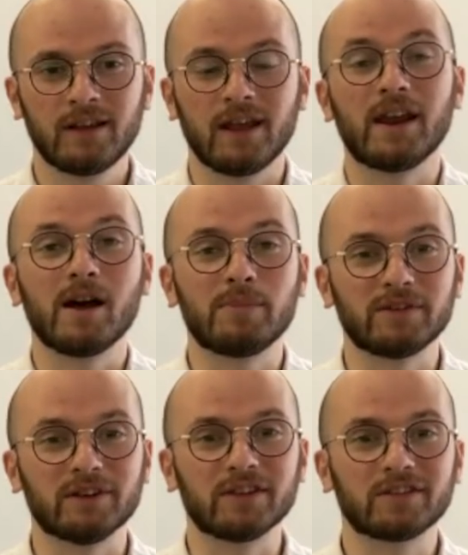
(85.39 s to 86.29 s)
In our
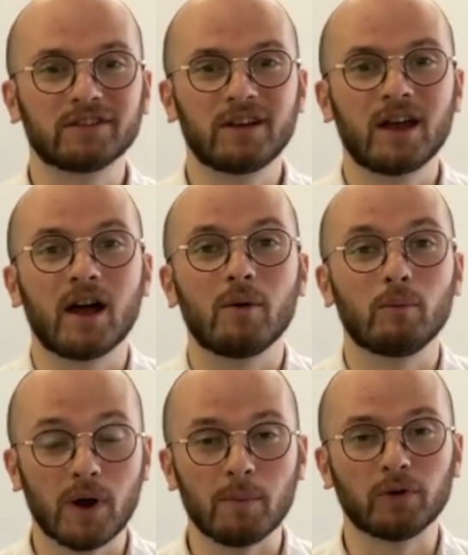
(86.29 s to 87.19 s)
business,
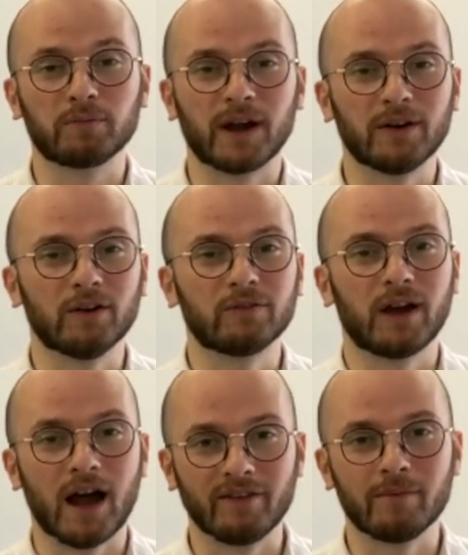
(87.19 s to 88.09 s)
we're most proud of
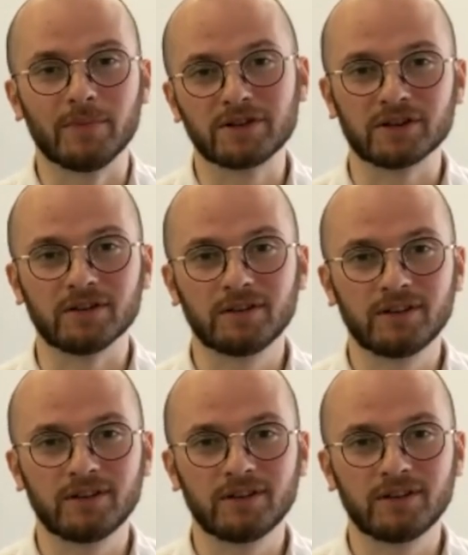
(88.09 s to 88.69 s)
our ambition.